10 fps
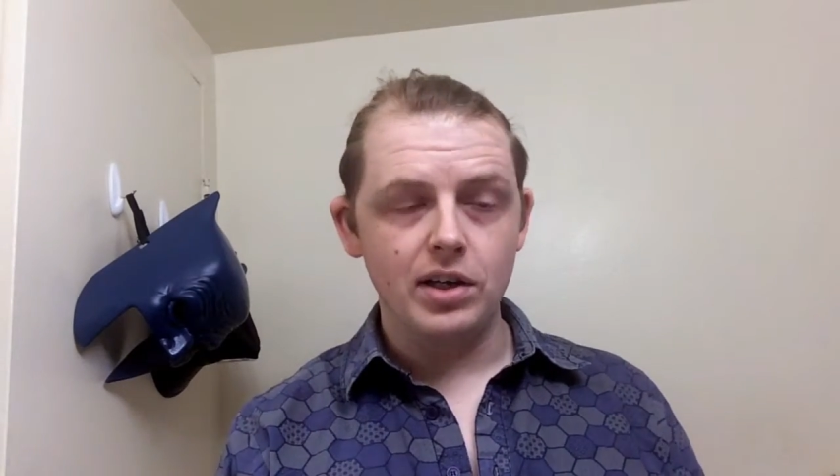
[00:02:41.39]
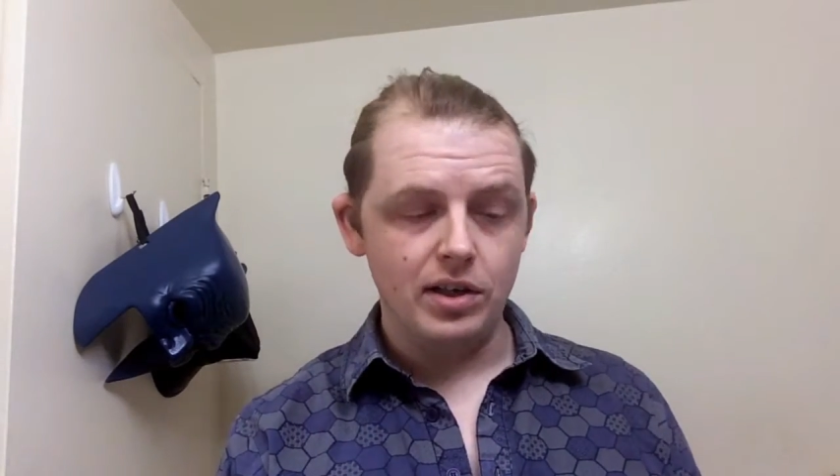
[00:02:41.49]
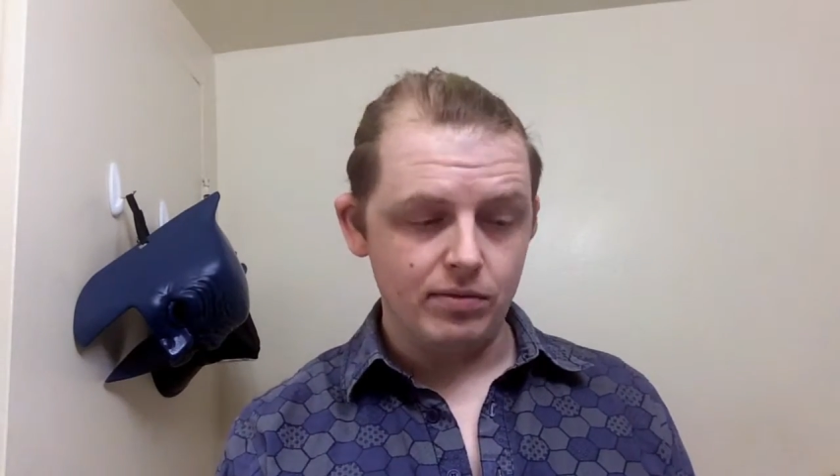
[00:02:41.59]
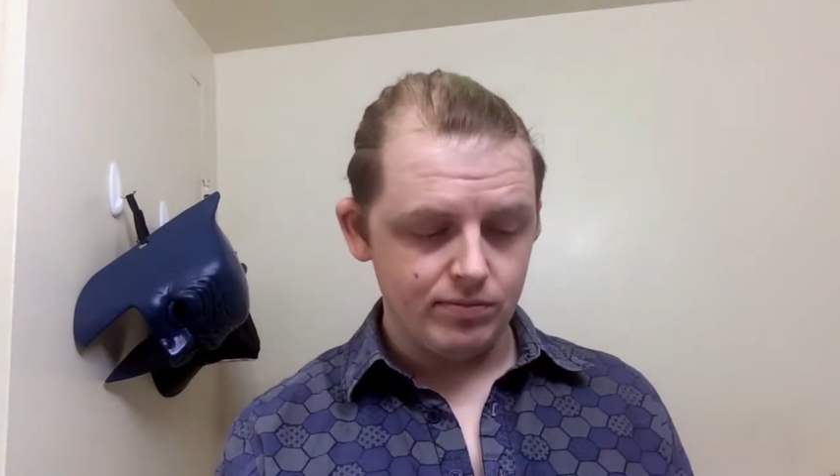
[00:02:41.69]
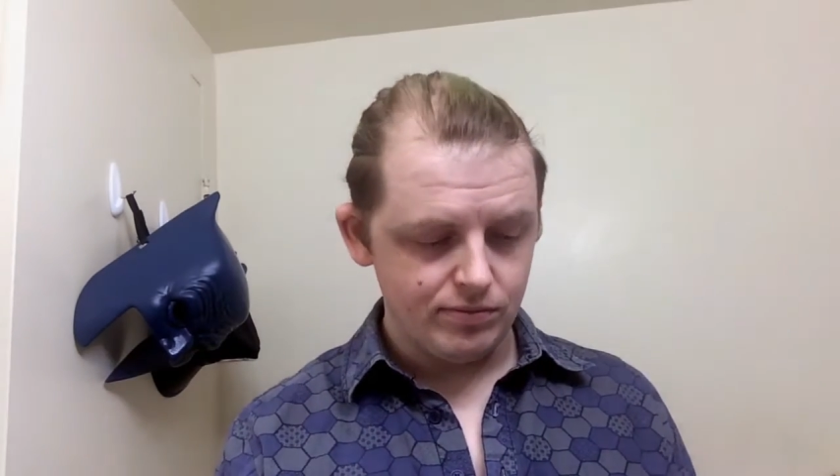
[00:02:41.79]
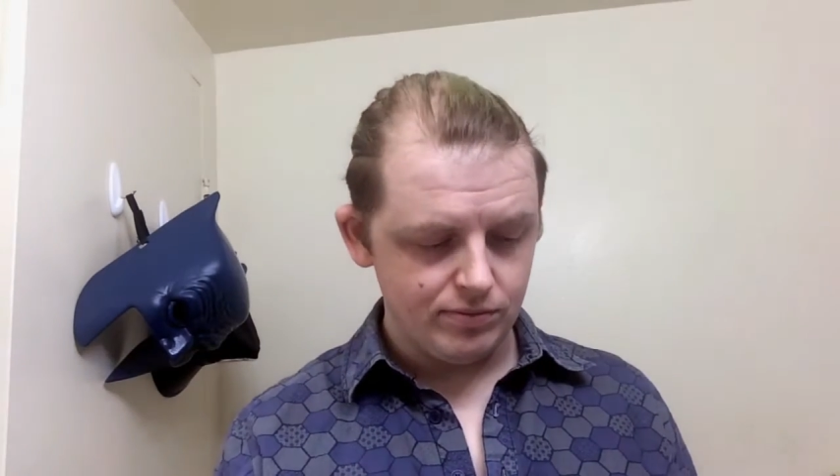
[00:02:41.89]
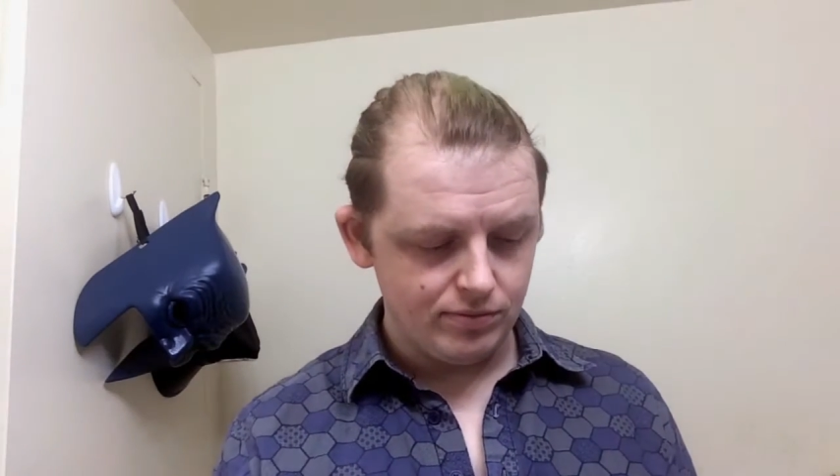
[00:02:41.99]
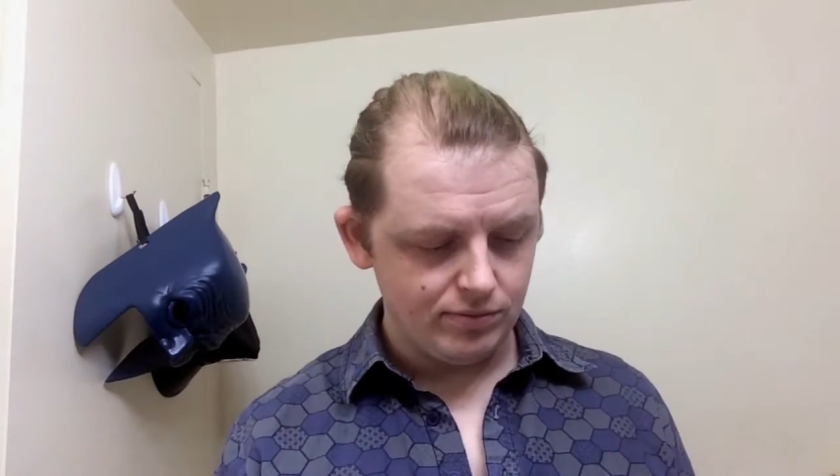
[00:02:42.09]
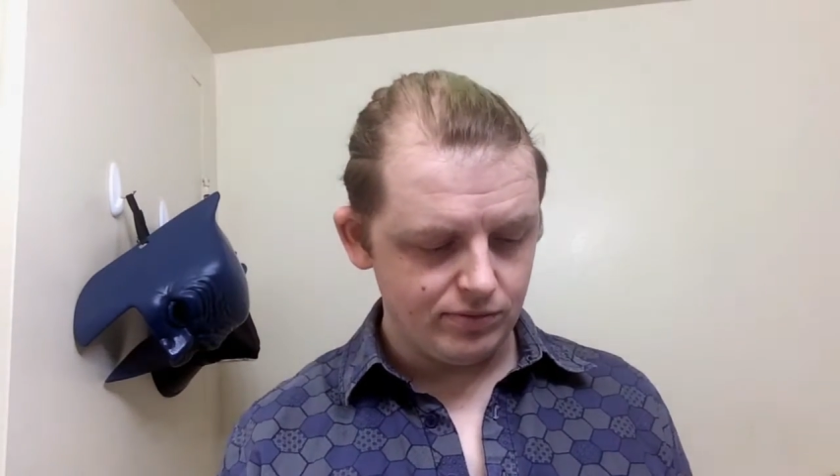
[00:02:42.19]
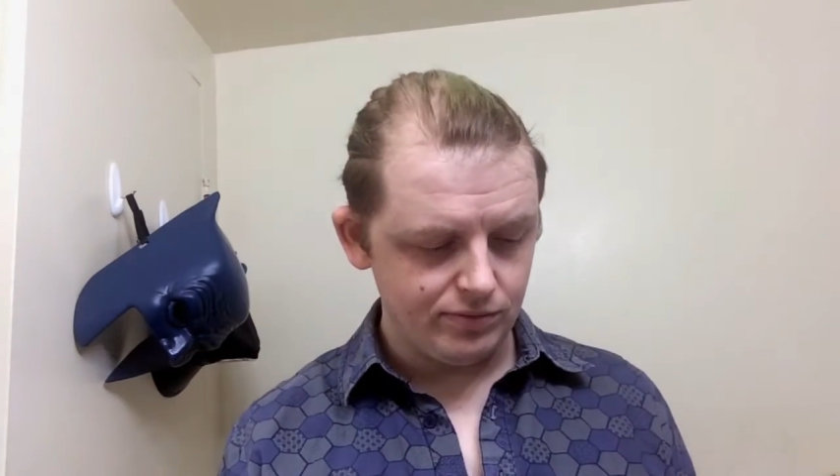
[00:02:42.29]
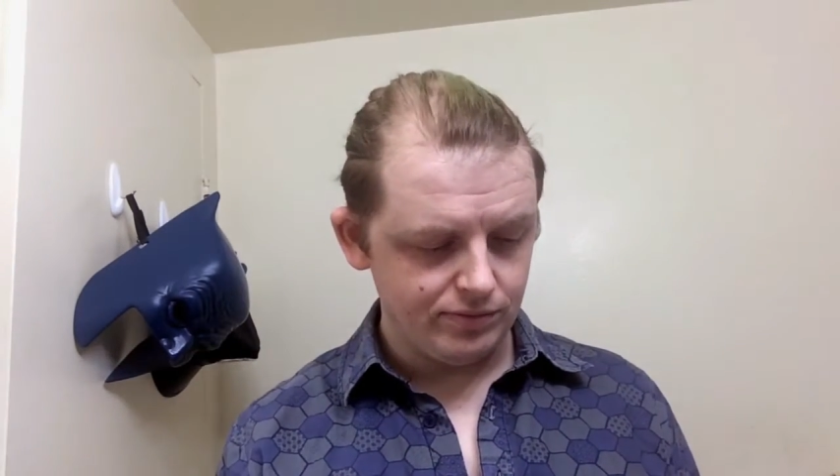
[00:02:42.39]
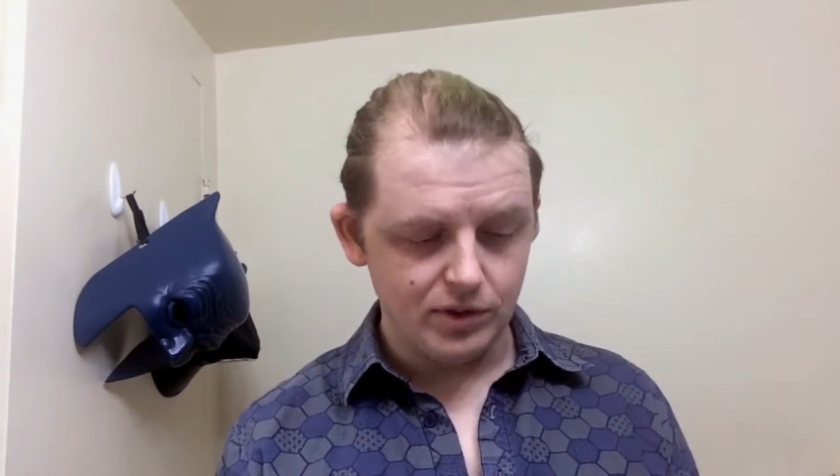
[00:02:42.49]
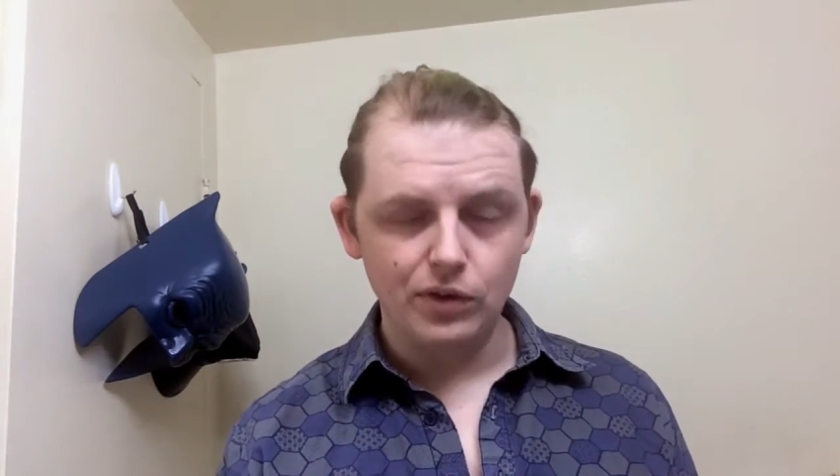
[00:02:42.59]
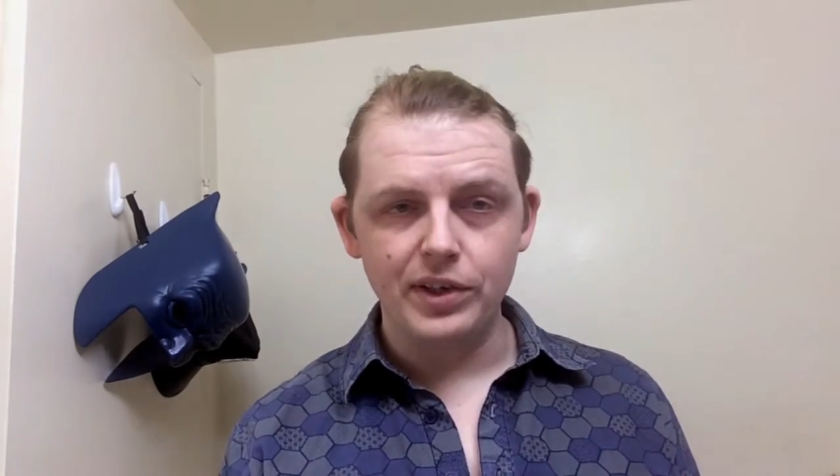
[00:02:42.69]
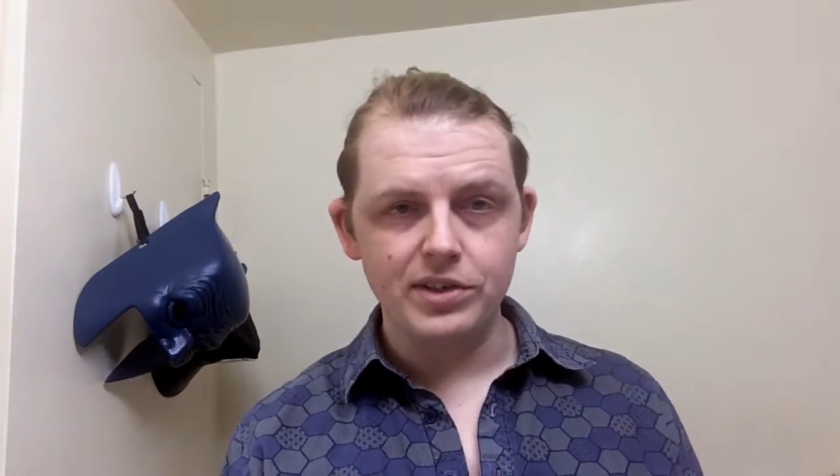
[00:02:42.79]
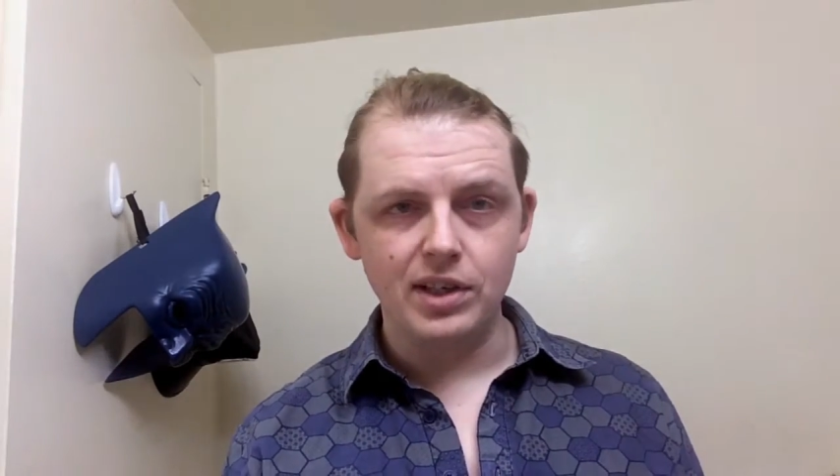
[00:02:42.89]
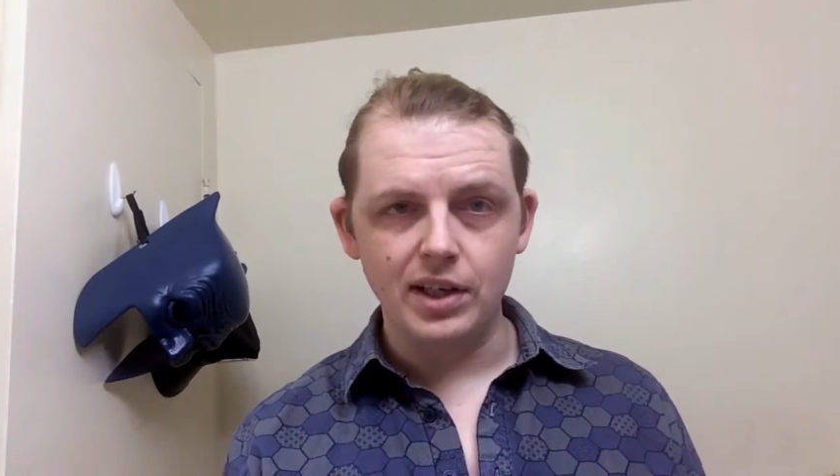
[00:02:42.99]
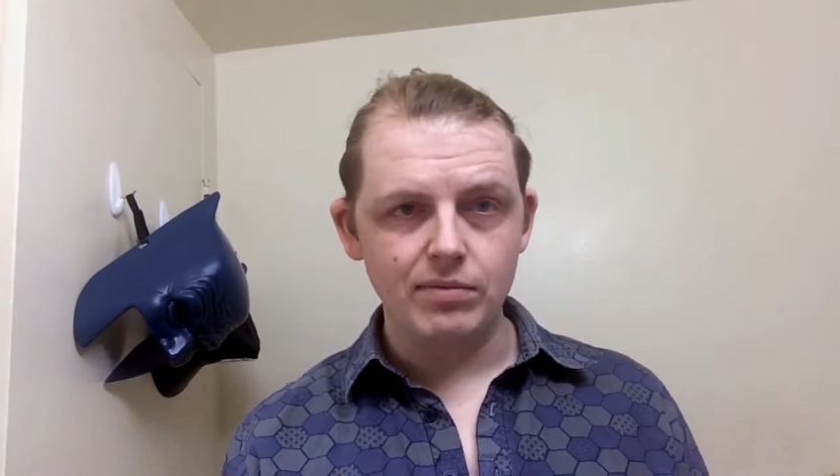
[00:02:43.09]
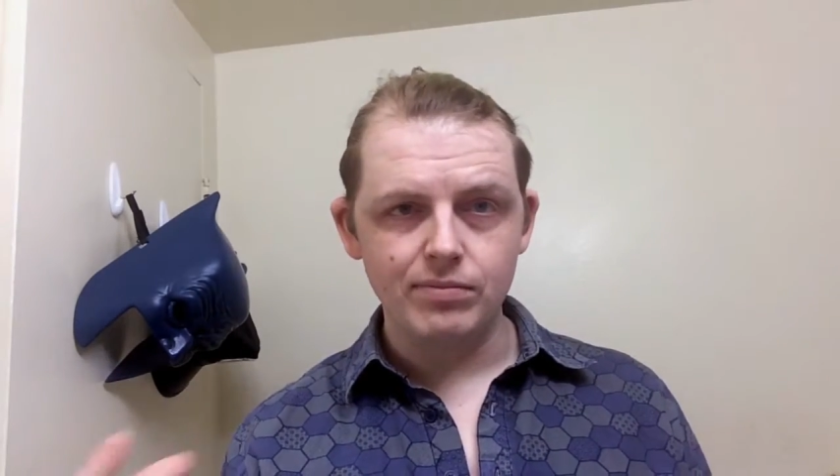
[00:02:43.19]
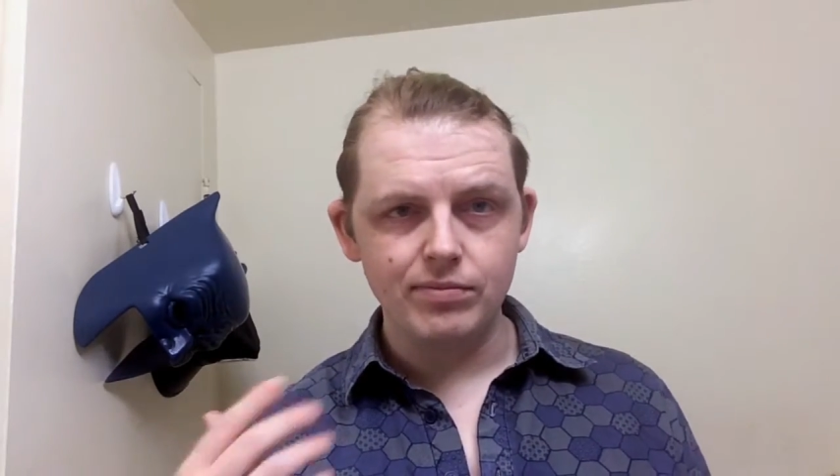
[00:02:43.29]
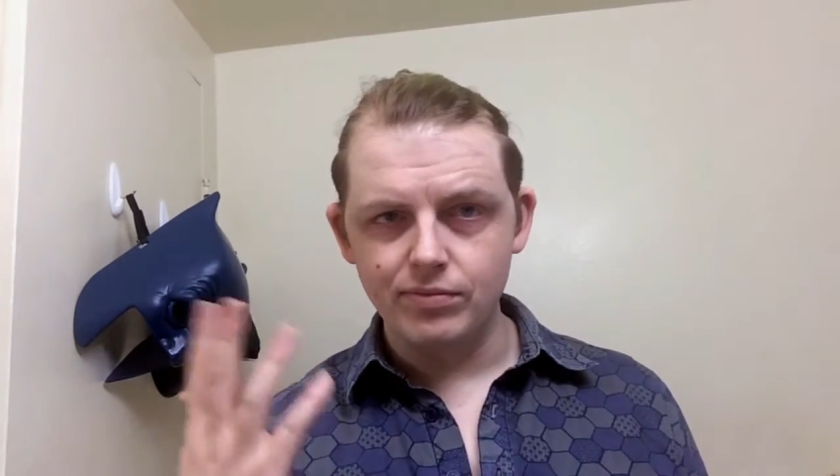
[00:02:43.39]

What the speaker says: on originally,